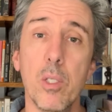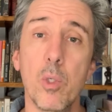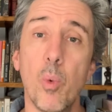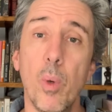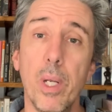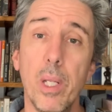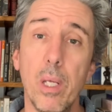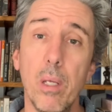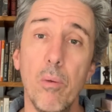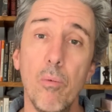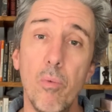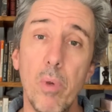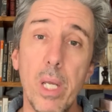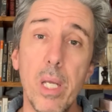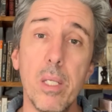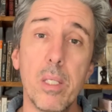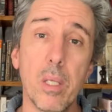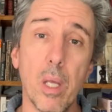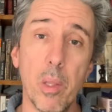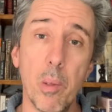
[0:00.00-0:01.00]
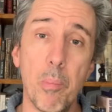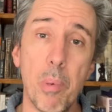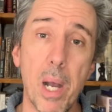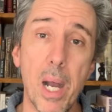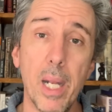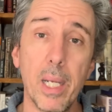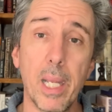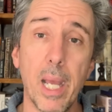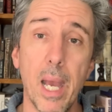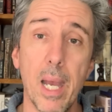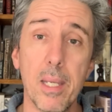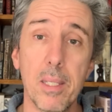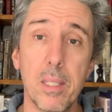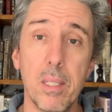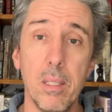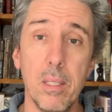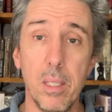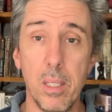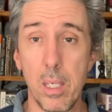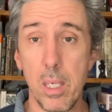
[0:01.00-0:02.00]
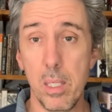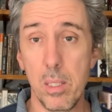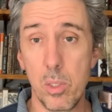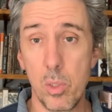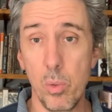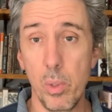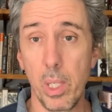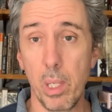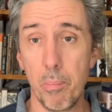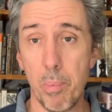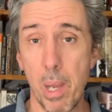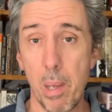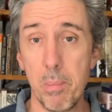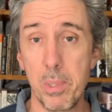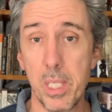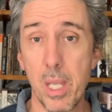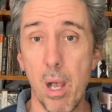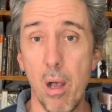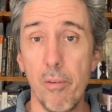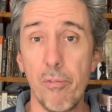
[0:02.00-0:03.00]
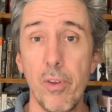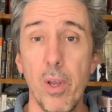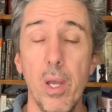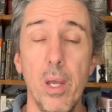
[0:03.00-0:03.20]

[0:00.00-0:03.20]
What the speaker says: When he reads on the podcast, he's doing it by himself,